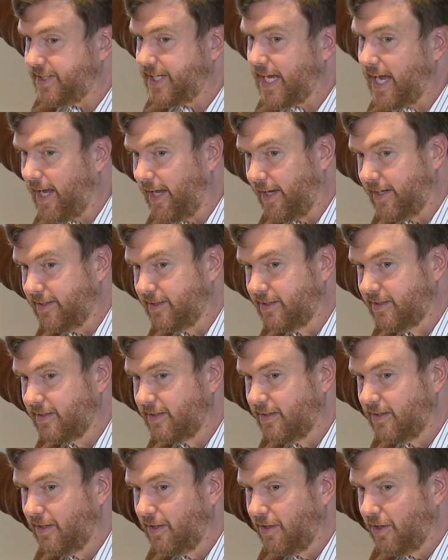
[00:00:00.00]
dead.
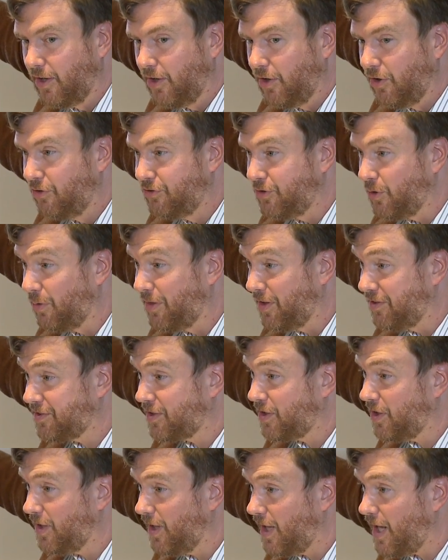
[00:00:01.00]
So this
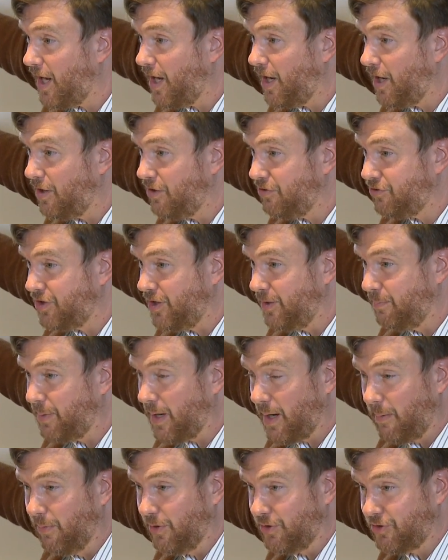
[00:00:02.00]
collage he
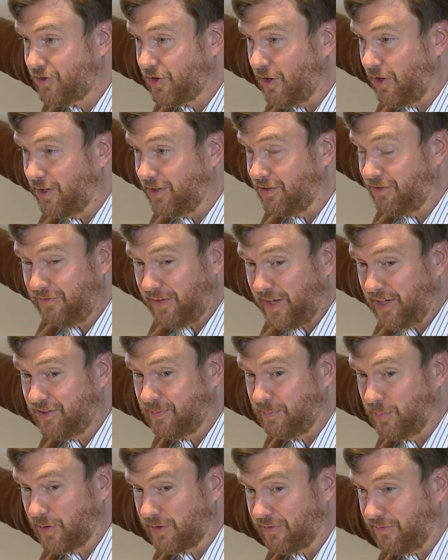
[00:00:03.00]
published on his
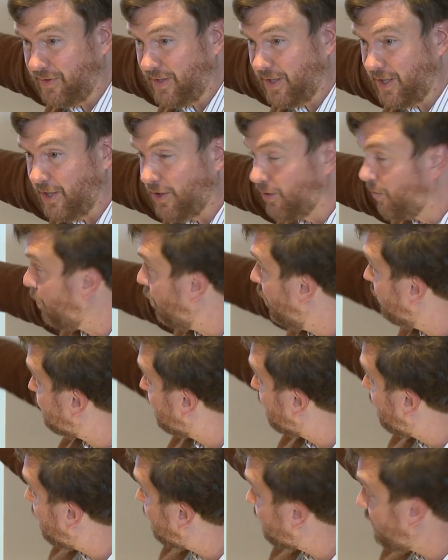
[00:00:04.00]
Facebook feed was
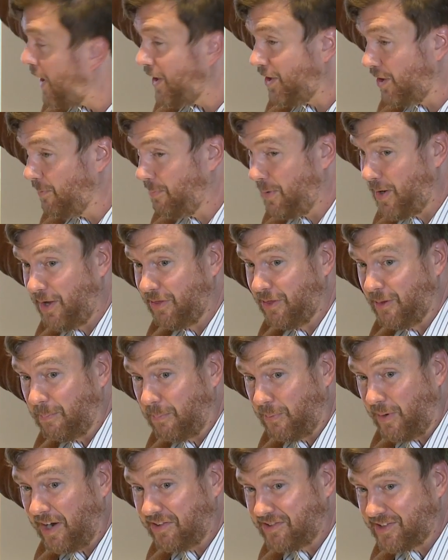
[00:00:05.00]
a threat upon the
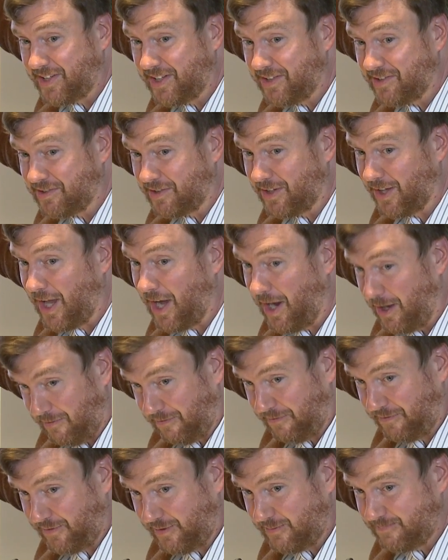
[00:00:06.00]
president's
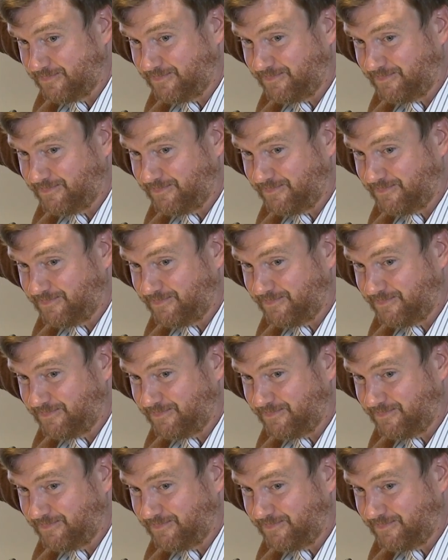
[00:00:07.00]
life.